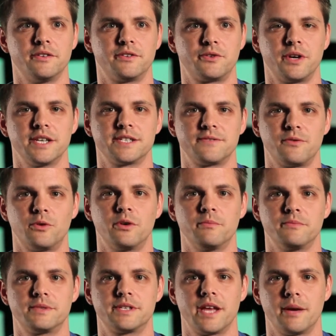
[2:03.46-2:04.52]

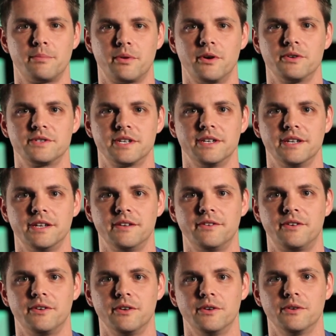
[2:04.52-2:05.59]
transforms that person
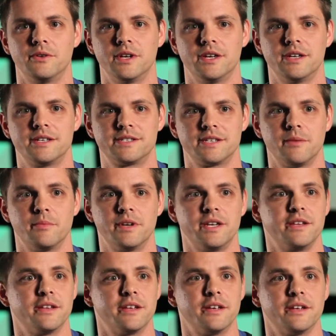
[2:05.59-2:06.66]
into
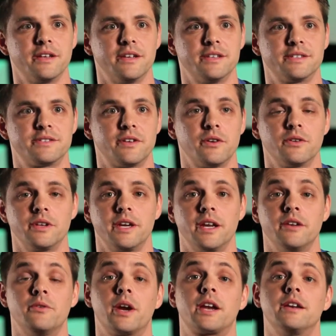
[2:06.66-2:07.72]
somebody that is totally
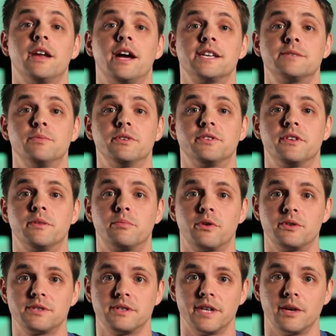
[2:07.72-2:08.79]
unrecognizable to the
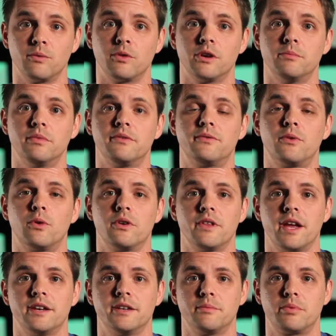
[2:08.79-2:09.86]
person they were before
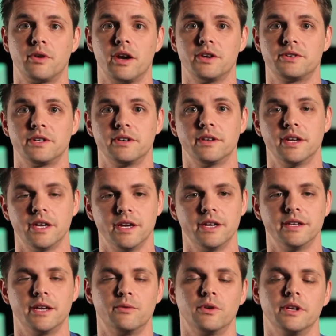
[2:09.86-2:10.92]
that depression.
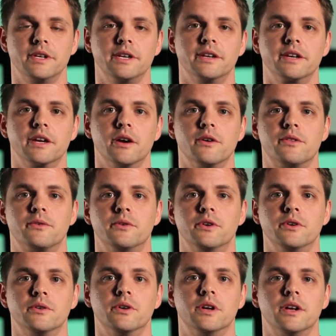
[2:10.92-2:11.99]
And they really need to go
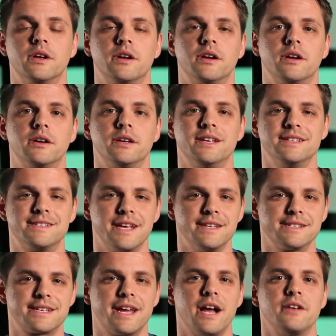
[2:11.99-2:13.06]
through
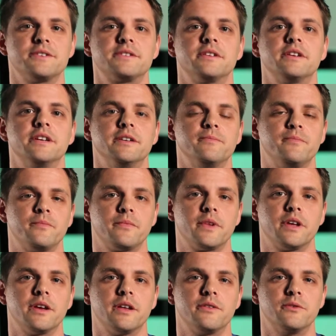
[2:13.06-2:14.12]
intense counseling
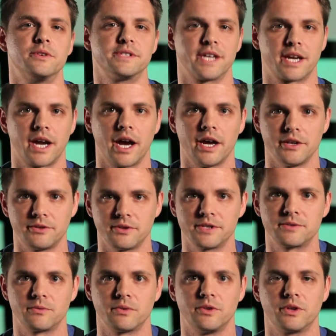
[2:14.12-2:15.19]
through a
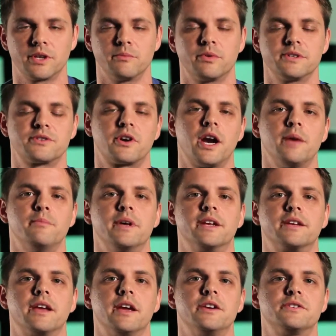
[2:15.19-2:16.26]
psychiatrist who can prescribe
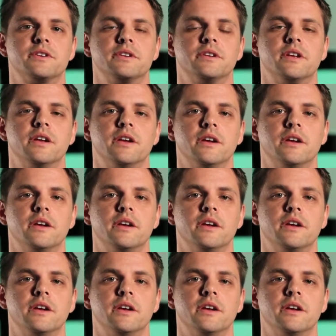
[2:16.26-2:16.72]
medication